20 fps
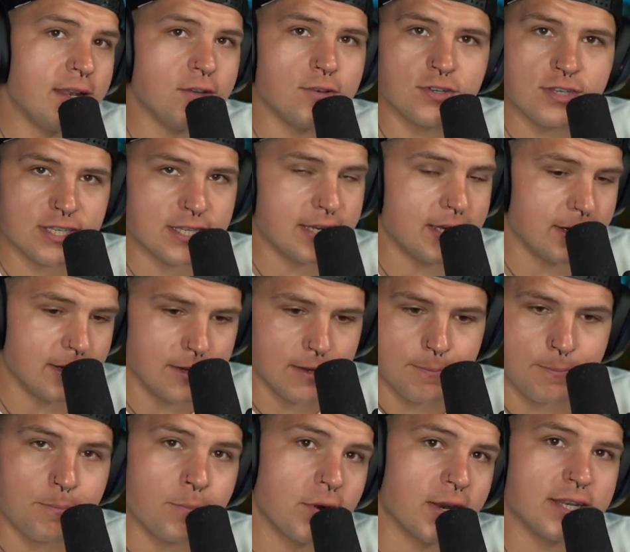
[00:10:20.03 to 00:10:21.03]
You just needed to
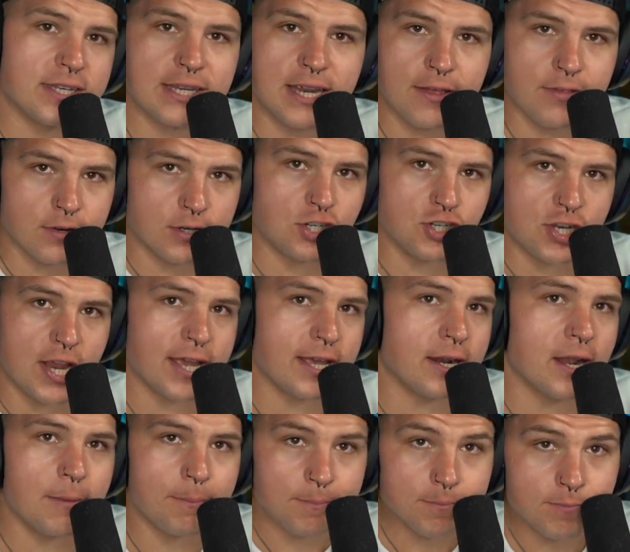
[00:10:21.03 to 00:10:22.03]
put it together and shake it
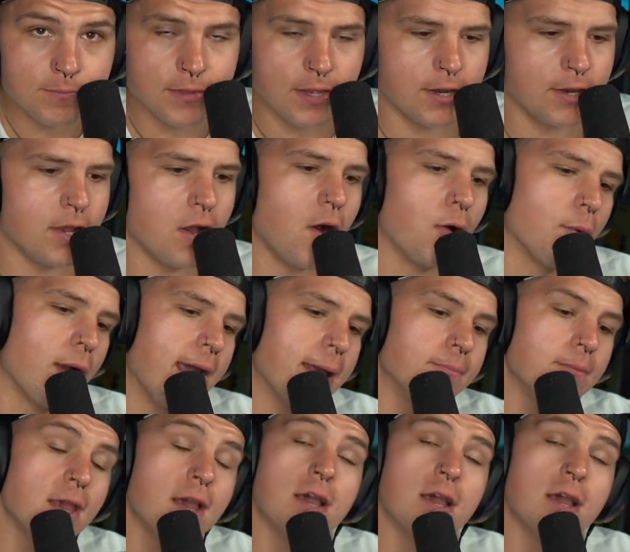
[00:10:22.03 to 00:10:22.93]
up there you go, right?